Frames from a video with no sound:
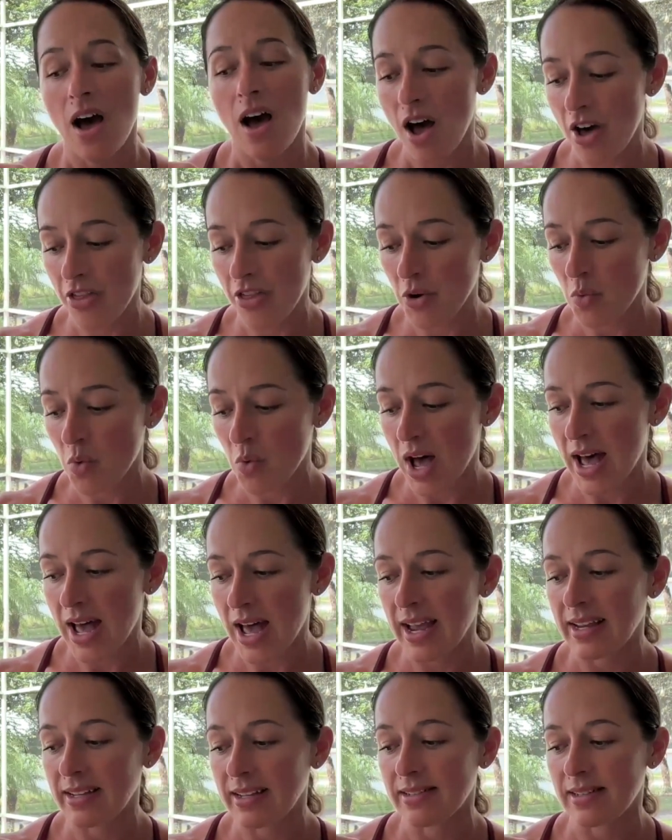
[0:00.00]

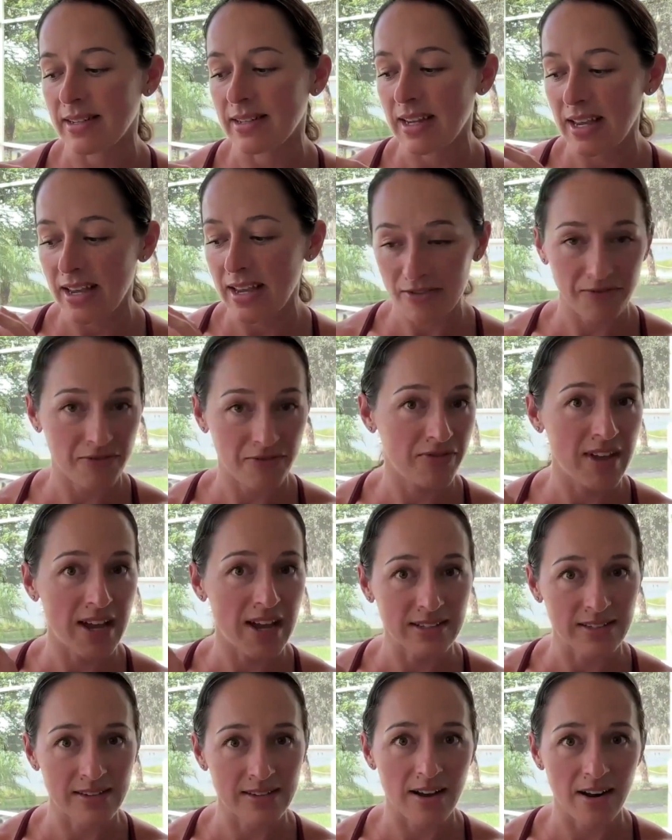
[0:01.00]
Otherwise, if
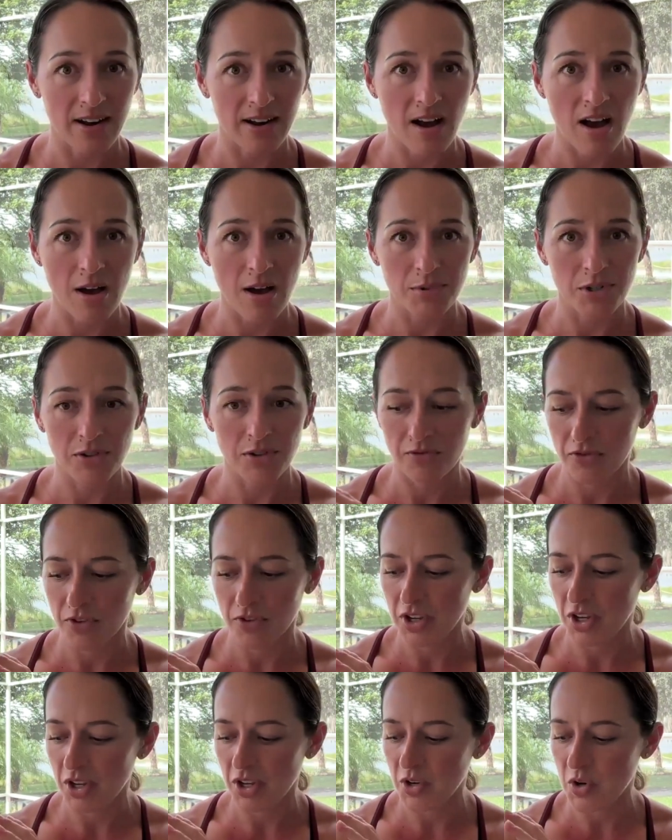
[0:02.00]
that's not an option for
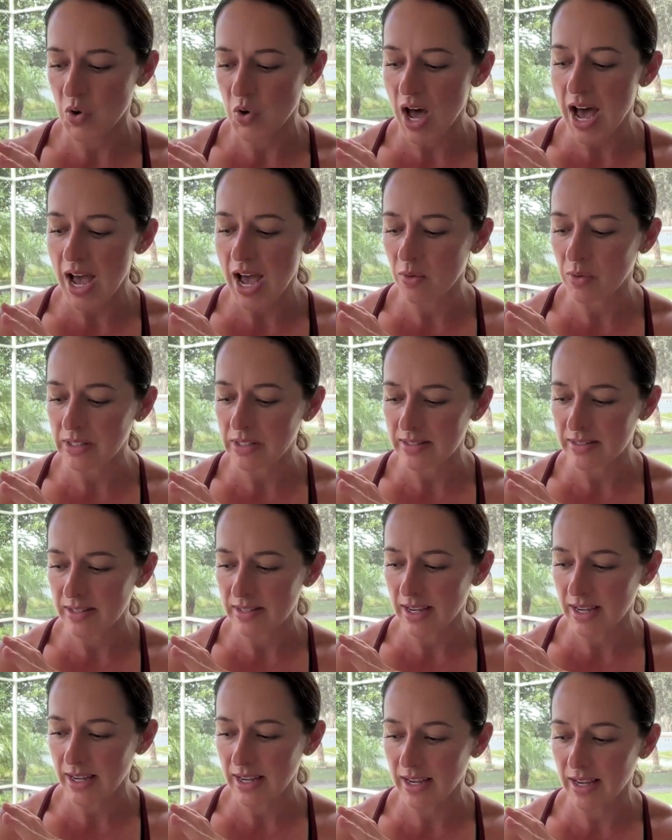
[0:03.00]
you, I would
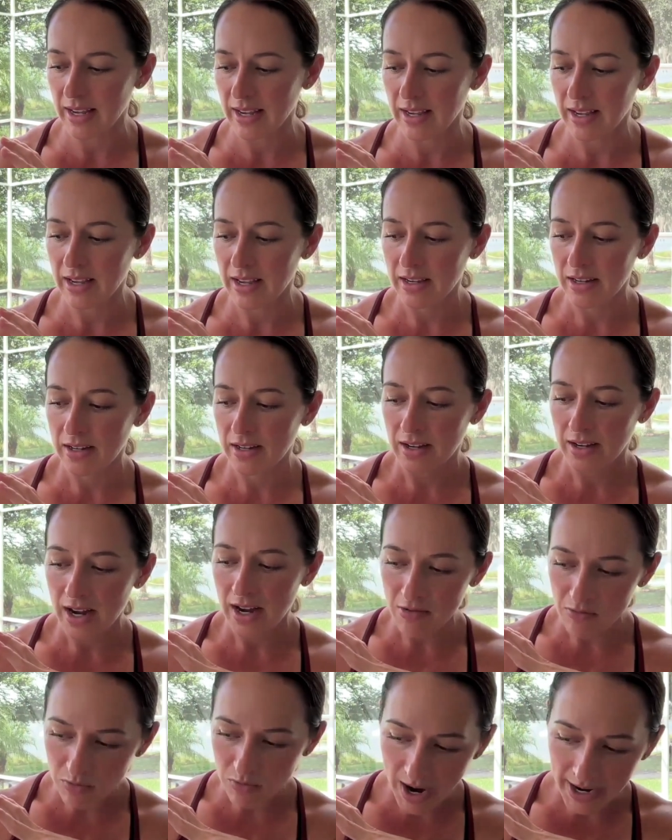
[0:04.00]
say
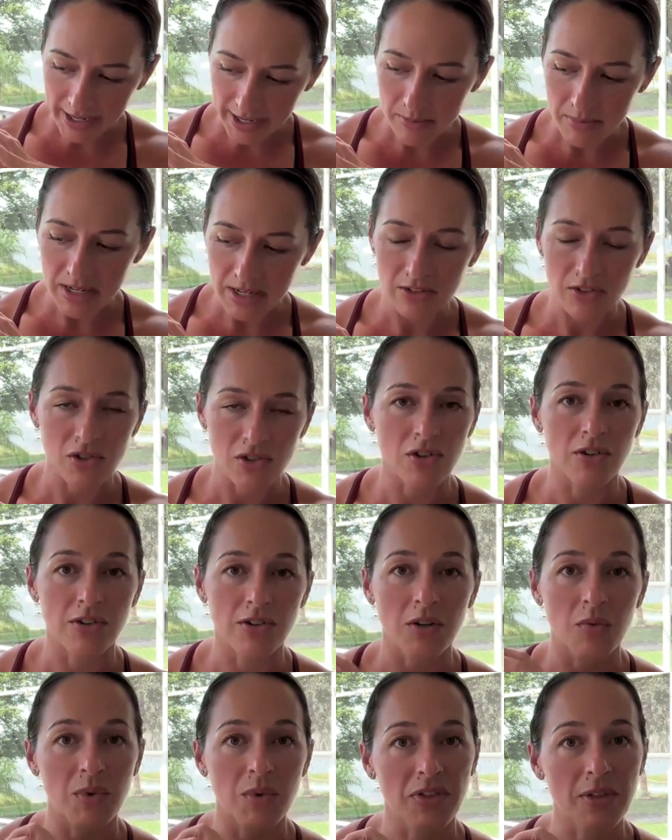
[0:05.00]
I recommend
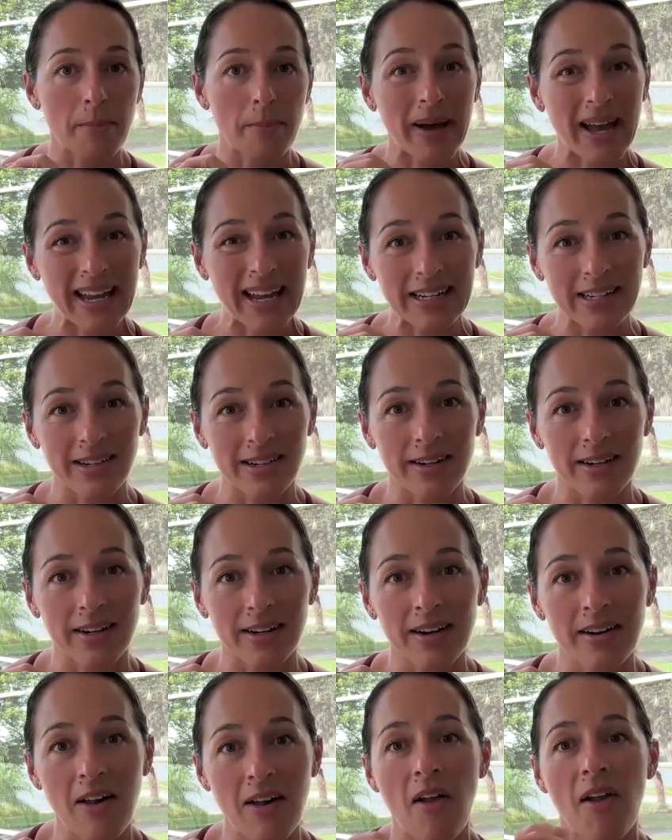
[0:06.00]
starting with the
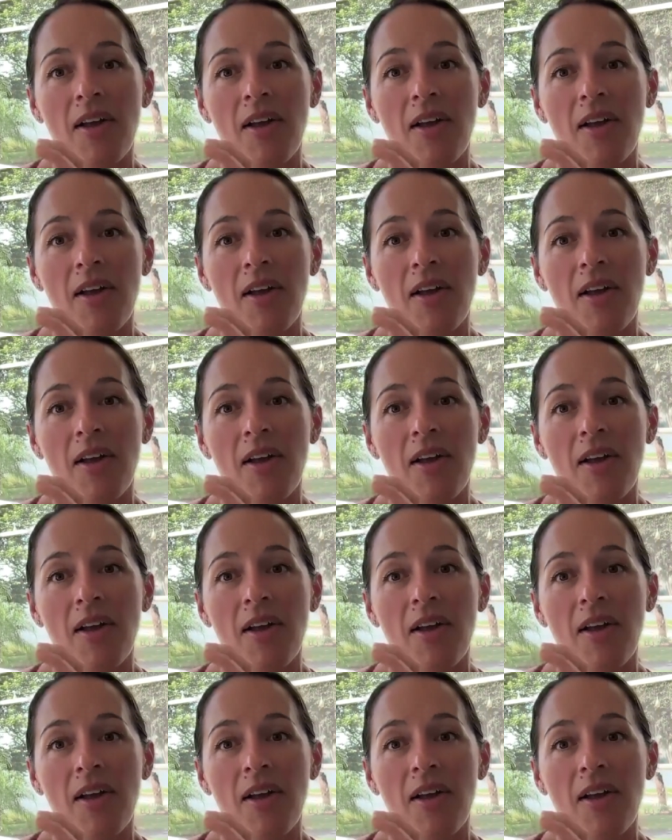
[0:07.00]
binder.